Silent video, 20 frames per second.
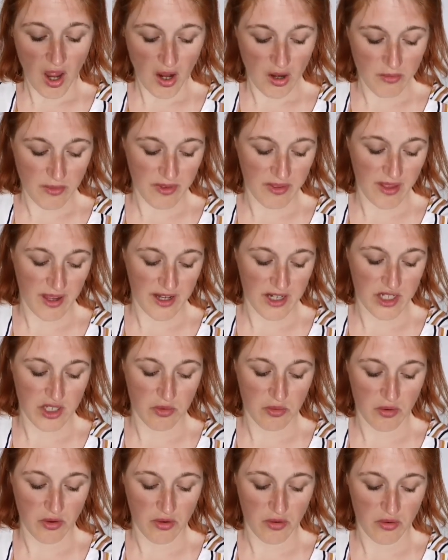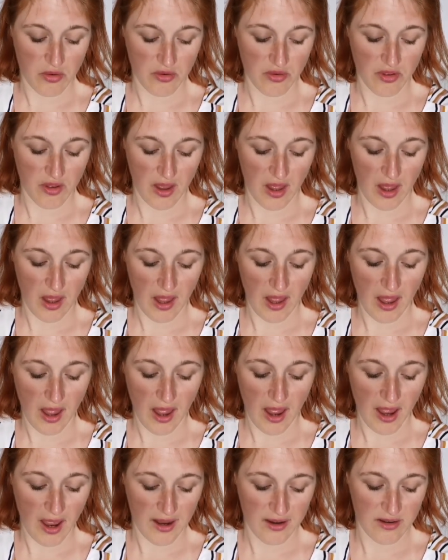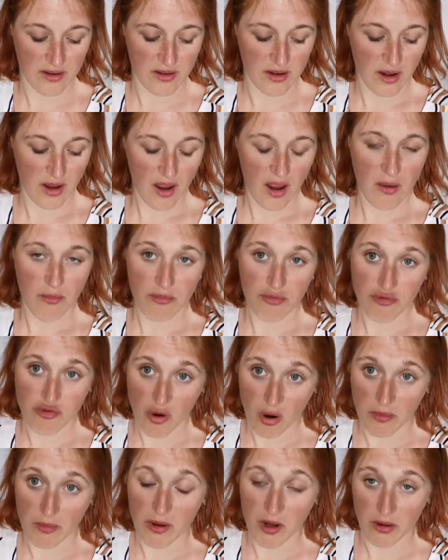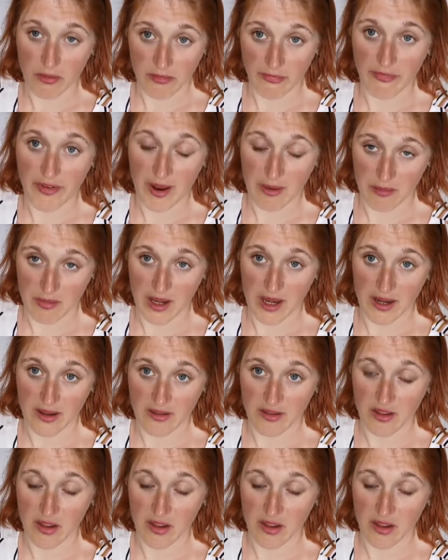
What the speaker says: homosexuals and problem families.